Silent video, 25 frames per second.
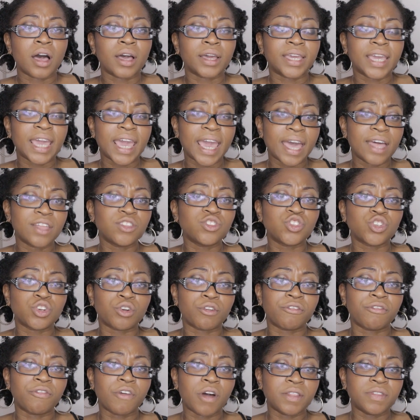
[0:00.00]

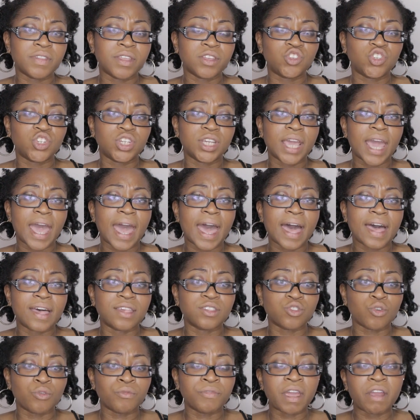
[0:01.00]
cancer fund that she
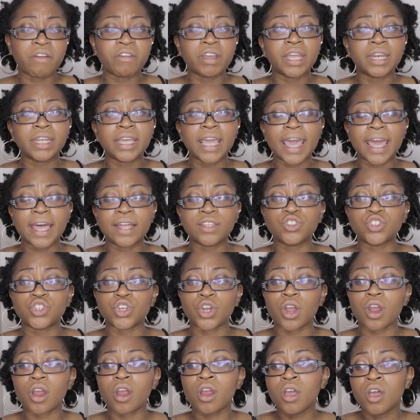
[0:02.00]
has, ovarian
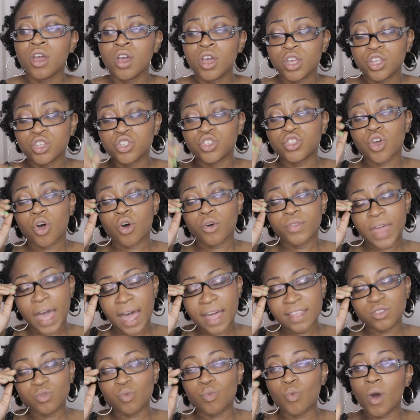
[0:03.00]
cancer. So
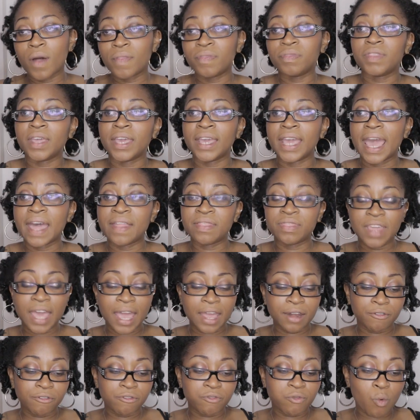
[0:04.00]
that's one thing. And
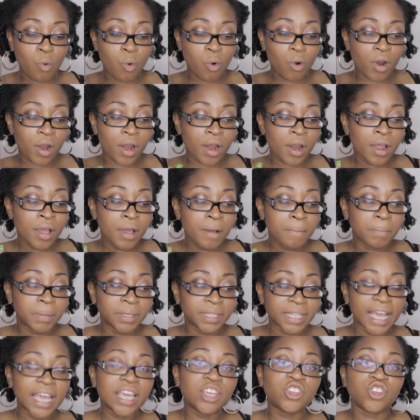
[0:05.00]
then for
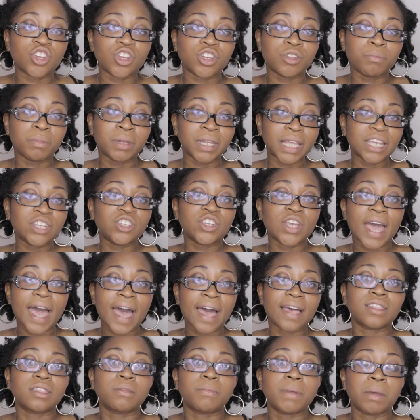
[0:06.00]
Malaysia
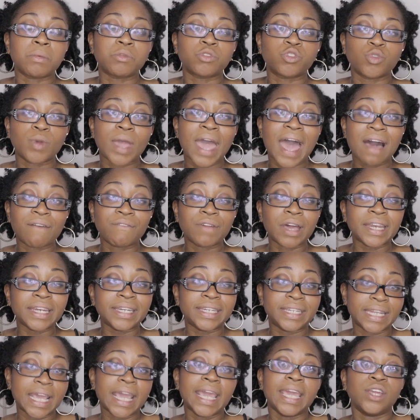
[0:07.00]
has to be able to have a
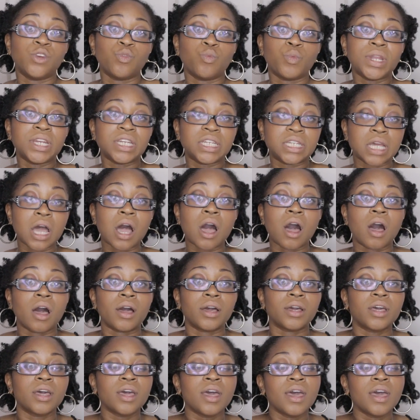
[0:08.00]
date with Doug.